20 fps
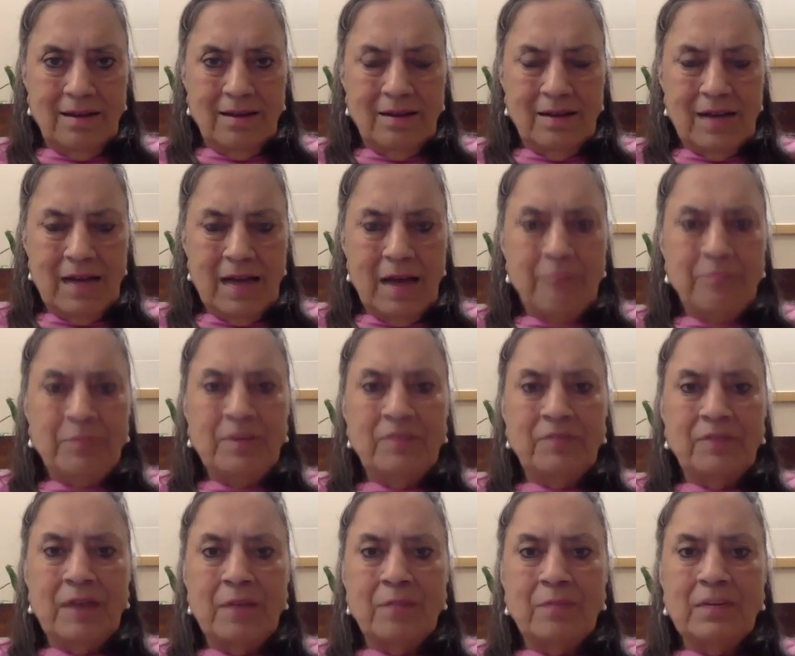happy
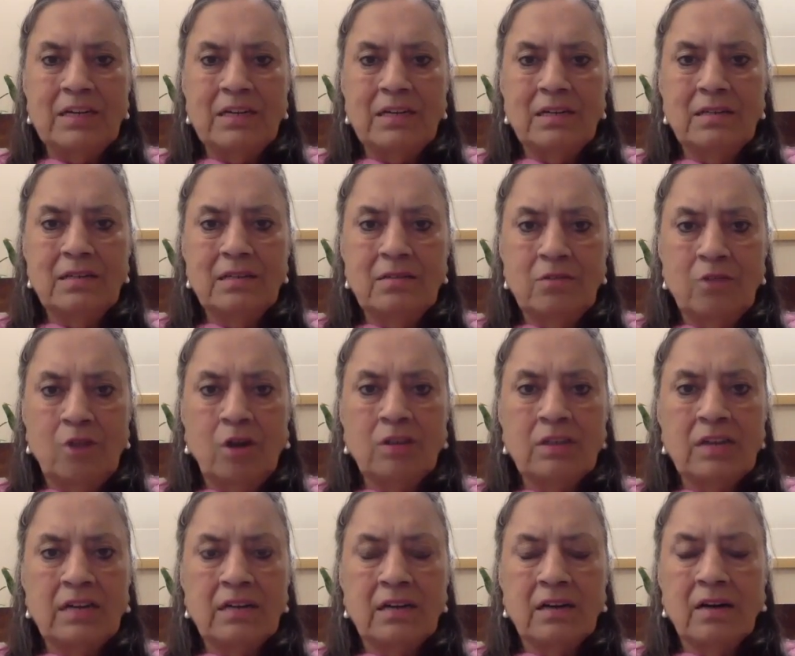family, not
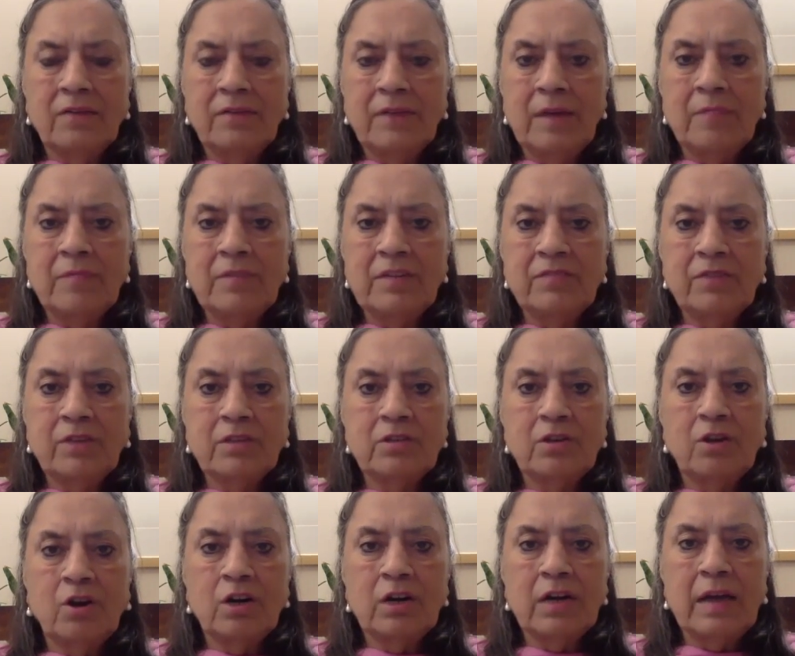that her family was not